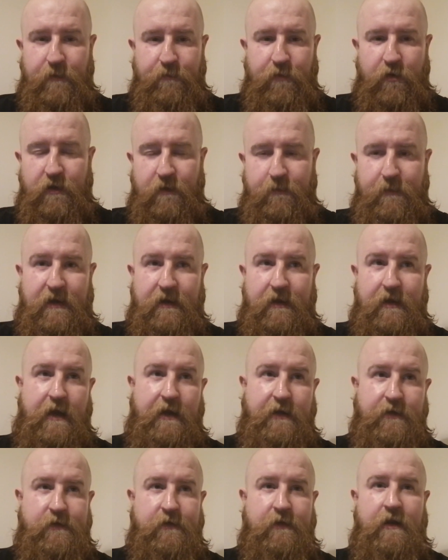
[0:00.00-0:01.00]
They put your
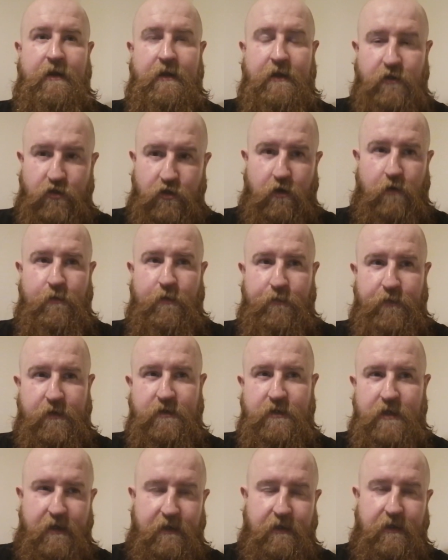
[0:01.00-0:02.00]
medication in it, show me
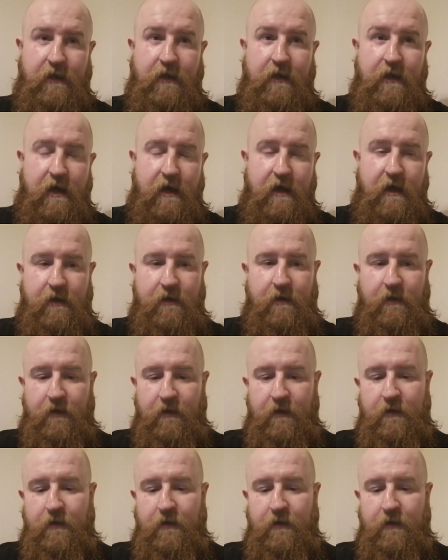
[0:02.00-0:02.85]
prison ID card.